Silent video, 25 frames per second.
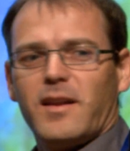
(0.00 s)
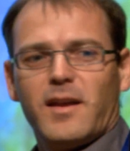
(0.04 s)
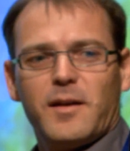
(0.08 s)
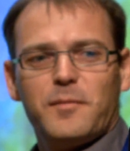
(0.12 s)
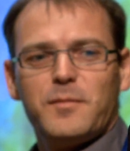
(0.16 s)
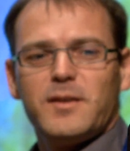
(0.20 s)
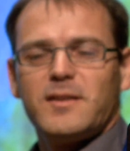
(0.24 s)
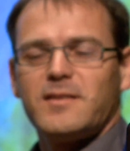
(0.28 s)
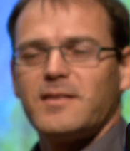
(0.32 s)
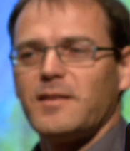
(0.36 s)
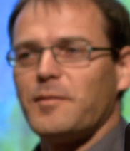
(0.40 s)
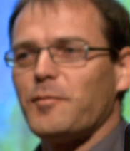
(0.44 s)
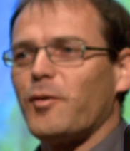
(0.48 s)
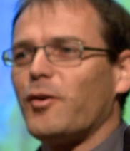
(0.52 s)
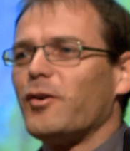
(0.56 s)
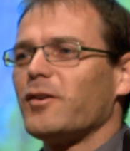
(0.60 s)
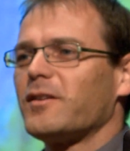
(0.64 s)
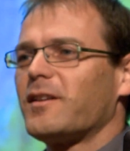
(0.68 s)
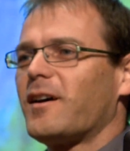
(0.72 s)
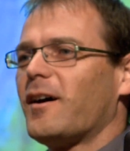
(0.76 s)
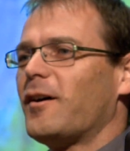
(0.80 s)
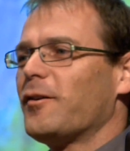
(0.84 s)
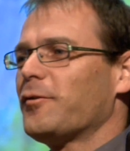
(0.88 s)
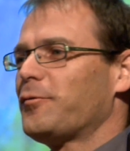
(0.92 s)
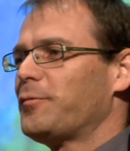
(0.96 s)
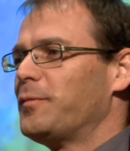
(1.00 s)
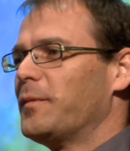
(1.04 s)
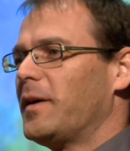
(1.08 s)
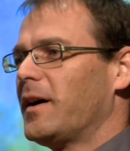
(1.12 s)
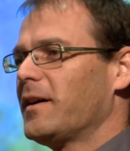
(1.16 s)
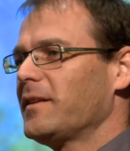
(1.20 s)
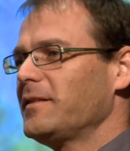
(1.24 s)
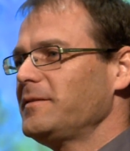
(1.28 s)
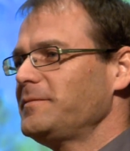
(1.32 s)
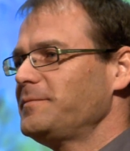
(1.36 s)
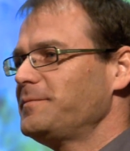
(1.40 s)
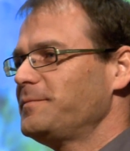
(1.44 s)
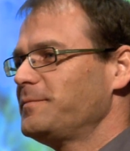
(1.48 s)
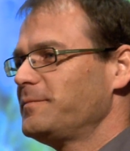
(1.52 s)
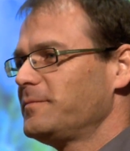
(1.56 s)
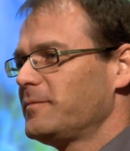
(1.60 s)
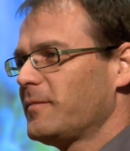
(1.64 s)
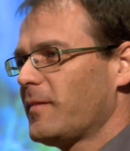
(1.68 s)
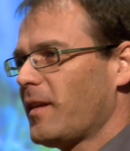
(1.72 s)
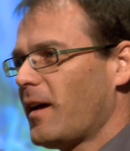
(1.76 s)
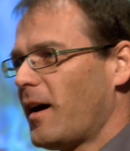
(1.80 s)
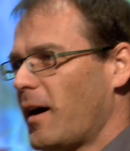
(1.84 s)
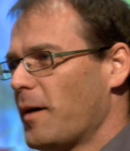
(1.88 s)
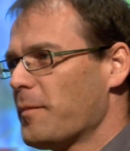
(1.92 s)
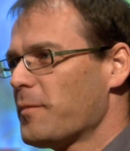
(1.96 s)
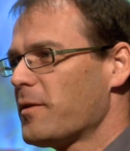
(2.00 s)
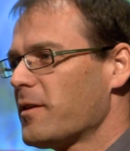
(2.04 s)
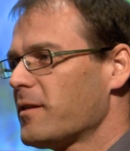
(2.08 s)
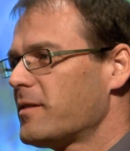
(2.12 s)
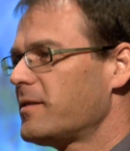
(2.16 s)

name is Nimrod Kaufman. I'm the